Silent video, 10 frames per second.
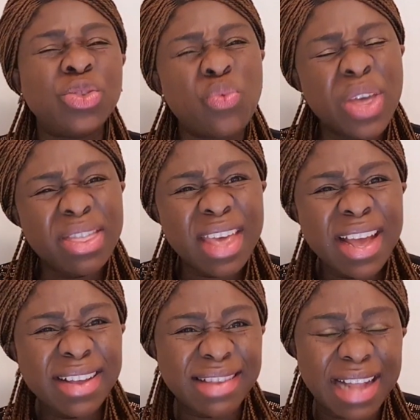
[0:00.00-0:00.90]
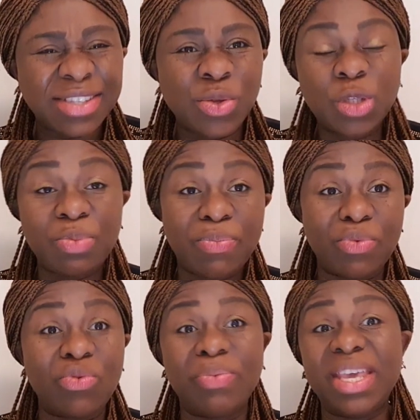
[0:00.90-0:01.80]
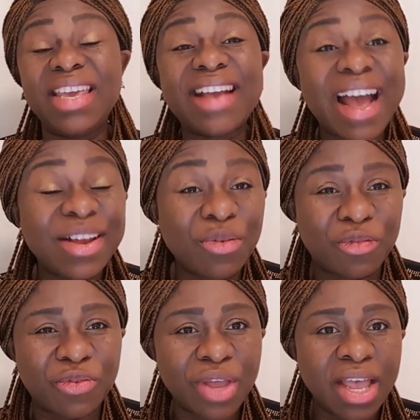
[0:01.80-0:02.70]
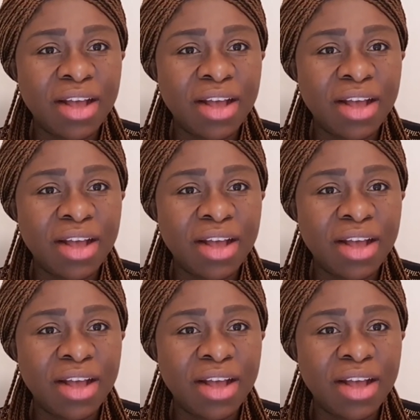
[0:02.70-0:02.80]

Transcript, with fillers: Do we think that those people will be eager enough